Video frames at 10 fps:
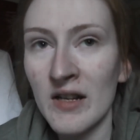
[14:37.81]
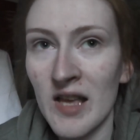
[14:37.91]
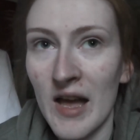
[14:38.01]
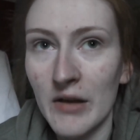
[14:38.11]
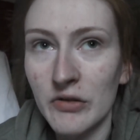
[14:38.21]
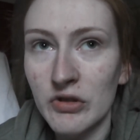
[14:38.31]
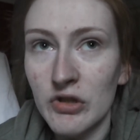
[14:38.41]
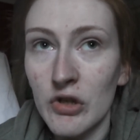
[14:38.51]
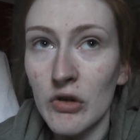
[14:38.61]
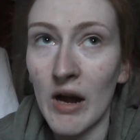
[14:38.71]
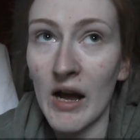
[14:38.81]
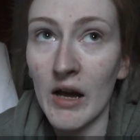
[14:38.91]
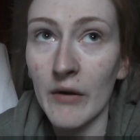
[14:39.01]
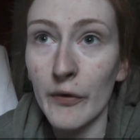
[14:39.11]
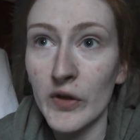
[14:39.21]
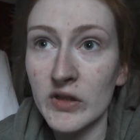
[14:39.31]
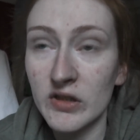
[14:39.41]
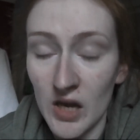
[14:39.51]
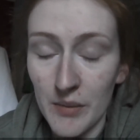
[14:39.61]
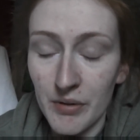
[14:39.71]
house to have
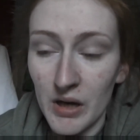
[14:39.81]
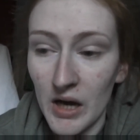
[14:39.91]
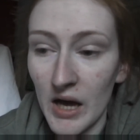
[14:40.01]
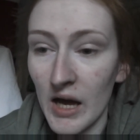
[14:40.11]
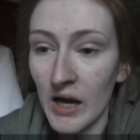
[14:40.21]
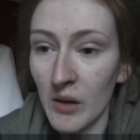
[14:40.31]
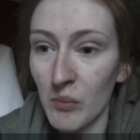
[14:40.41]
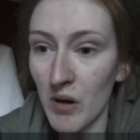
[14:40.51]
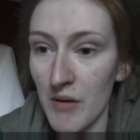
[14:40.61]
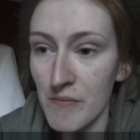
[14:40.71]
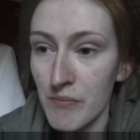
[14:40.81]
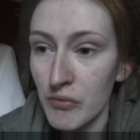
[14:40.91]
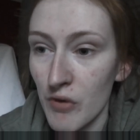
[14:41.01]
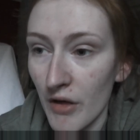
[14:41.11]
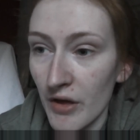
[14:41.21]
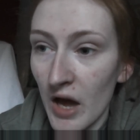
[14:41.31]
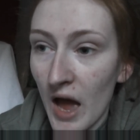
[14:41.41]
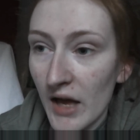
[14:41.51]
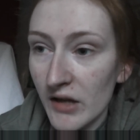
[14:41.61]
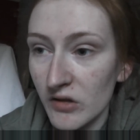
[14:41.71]
supper, and my brother
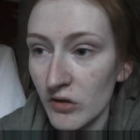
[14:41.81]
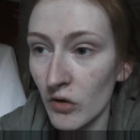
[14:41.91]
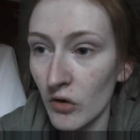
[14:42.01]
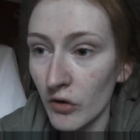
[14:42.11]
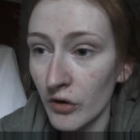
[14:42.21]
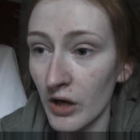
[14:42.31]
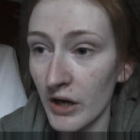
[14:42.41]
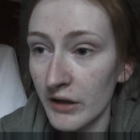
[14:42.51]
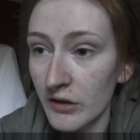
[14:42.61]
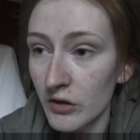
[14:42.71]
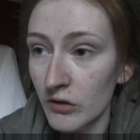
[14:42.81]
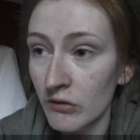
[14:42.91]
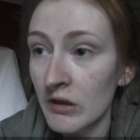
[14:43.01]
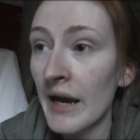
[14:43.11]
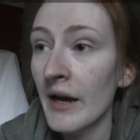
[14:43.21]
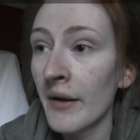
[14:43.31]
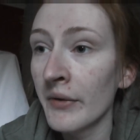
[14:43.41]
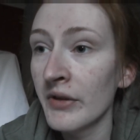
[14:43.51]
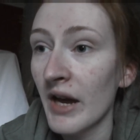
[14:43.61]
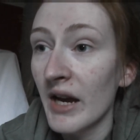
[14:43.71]
has gone into
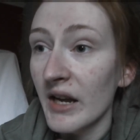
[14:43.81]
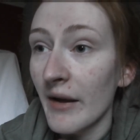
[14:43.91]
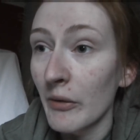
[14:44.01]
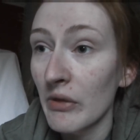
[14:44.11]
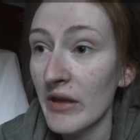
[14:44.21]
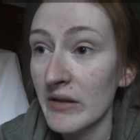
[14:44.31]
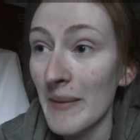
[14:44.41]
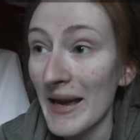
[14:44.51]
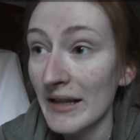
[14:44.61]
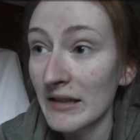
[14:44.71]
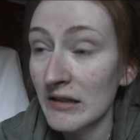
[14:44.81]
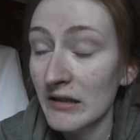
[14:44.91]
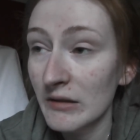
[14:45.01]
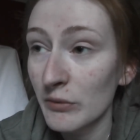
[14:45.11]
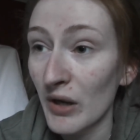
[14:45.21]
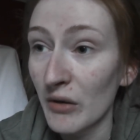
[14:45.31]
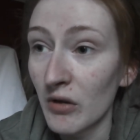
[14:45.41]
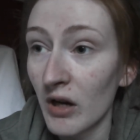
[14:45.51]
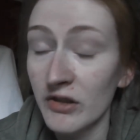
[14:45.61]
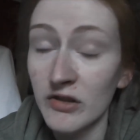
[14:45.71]
town to hang out with his mates. Well,
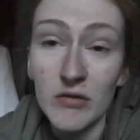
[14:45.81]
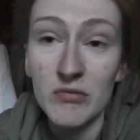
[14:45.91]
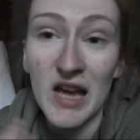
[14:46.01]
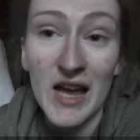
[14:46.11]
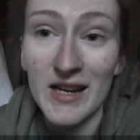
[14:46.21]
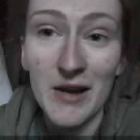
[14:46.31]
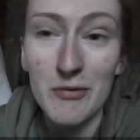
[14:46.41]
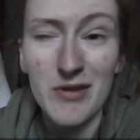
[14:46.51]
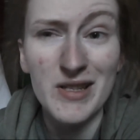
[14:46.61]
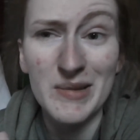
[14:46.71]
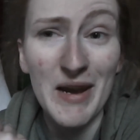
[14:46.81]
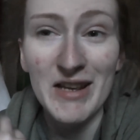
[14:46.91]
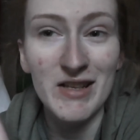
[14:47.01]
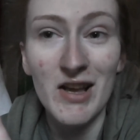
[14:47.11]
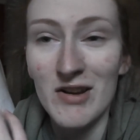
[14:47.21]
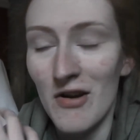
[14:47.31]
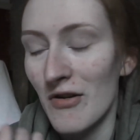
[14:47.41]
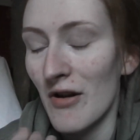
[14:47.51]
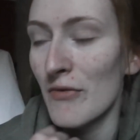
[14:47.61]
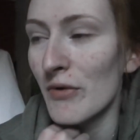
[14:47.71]
I assume to hang out with his mates. I don't
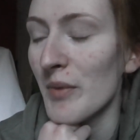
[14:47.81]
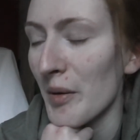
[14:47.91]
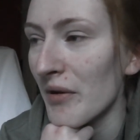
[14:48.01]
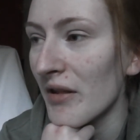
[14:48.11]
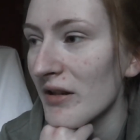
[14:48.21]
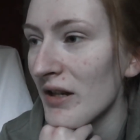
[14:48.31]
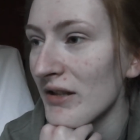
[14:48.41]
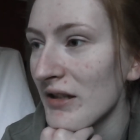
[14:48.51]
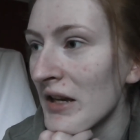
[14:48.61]
know what my brother does.